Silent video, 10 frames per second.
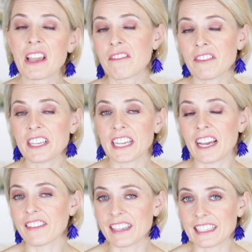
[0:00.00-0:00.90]
Funny
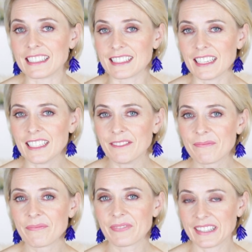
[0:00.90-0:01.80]
how that is, hey?
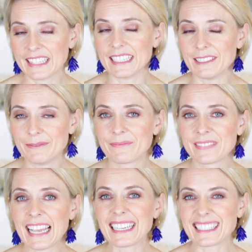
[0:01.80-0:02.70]
Yeah,
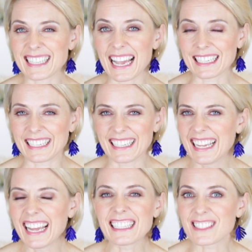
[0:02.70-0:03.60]
exactly.
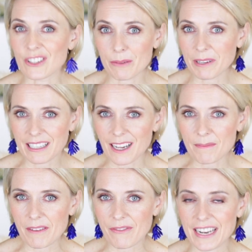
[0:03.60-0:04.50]
It's not about luck,
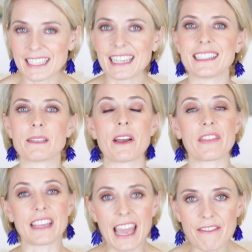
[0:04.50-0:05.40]
my friend. It's about
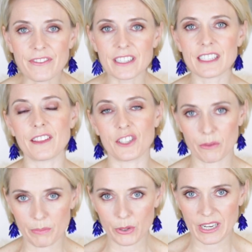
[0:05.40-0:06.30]
the effort that you
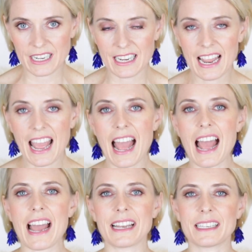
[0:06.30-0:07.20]
put in,
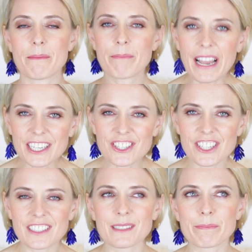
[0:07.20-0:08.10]
and
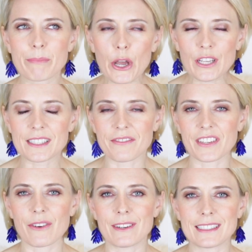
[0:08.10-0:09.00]
patience,
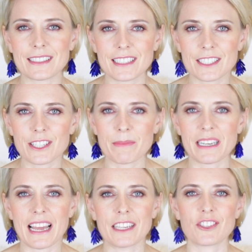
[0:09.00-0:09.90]
perseverance,
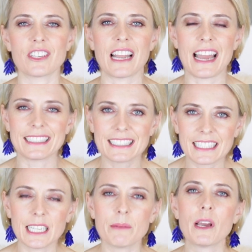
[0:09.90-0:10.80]
determination, and
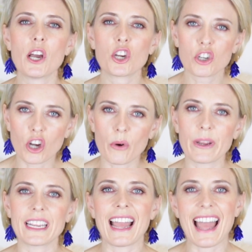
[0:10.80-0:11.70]
keep
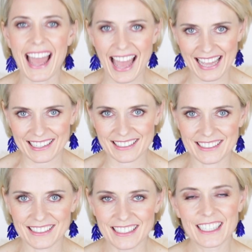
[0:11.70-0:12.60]
going at it.